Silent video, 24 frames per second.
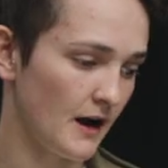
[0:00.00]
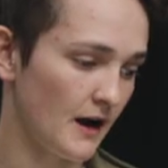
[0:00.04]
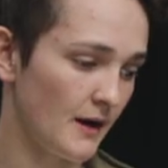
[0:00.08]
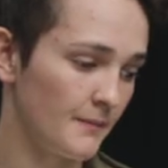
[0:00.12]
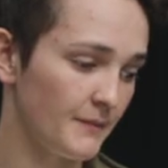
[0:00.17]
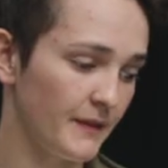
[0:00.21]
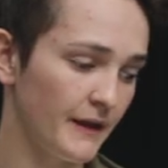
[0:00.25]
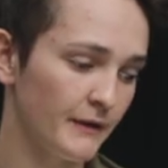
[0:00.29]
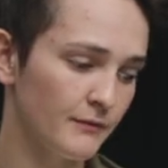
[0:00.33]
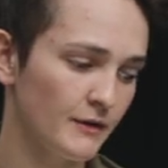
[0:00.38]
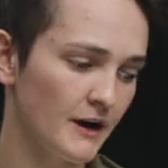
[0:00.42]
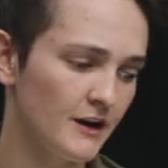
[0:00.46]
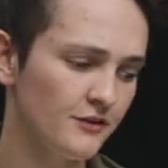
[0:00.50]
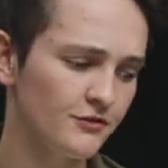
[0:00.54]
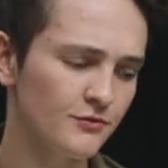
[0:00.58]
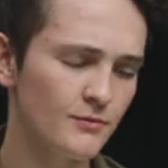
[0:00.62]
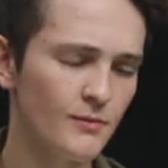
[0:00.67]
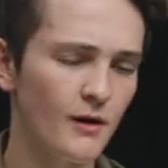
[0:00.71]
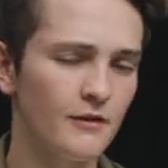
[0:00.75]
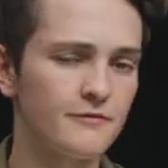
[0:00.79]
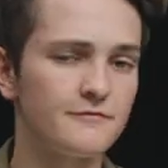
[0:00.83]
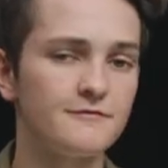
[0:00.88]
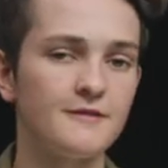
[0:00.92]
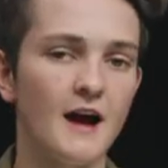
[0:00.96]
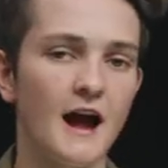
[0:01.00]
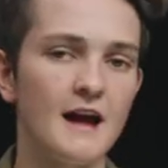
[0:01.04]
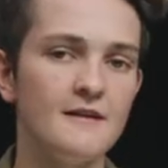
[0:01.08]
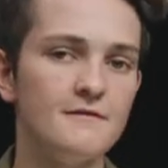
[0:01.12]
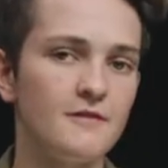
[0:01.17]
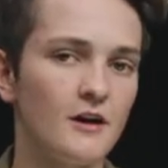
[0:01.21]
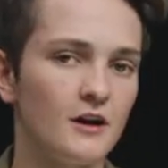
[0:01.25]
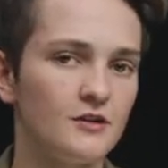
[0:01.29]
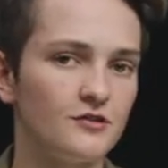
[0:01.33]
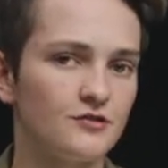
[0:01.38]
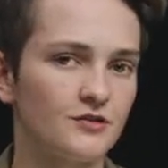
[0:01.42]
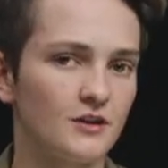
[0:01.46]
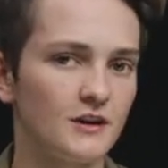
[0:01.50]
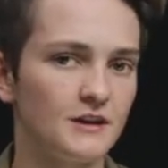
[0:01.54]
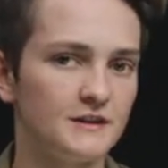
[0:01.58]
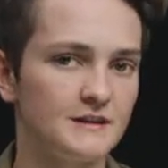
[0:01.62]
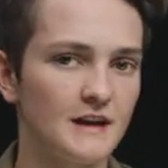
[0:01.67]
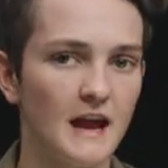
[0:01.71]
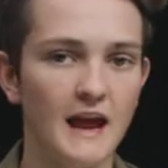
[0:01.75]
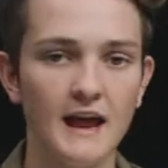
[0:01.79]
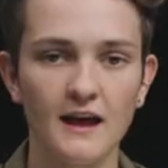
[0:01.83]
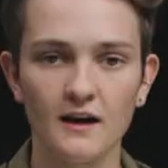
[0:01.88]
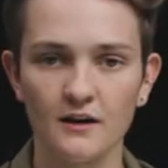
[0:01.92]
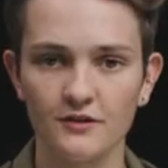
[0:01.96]
Um, they range from about five hundred
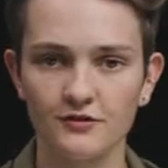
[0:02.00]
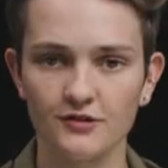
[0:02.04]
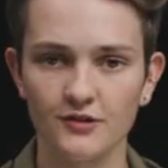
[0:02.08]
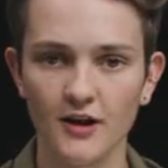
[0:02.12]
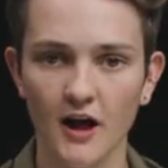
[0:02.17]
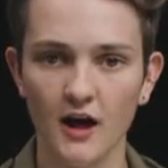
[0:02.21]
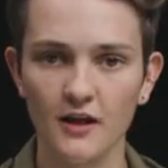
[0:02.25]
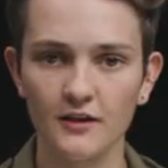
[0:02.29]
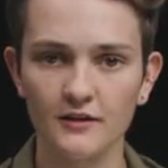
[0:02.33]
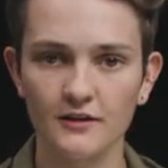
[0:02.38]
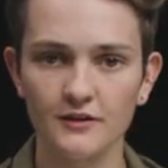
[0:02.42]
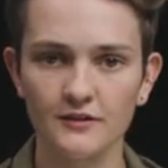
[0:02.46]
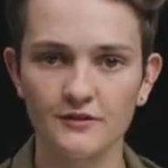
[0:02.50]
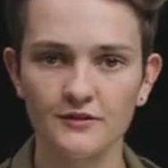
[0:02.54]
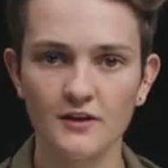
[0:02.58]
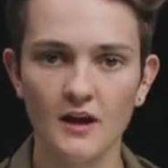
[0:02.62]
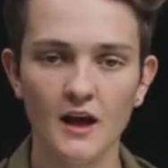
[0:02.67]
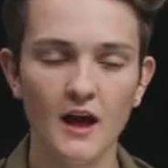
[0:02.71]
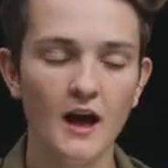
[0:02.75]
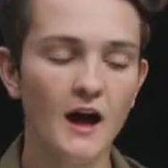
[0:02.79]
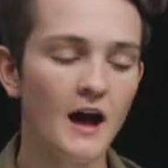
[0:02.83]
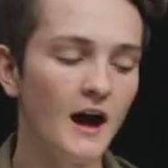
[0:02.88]
dollars to eight hundred dollars.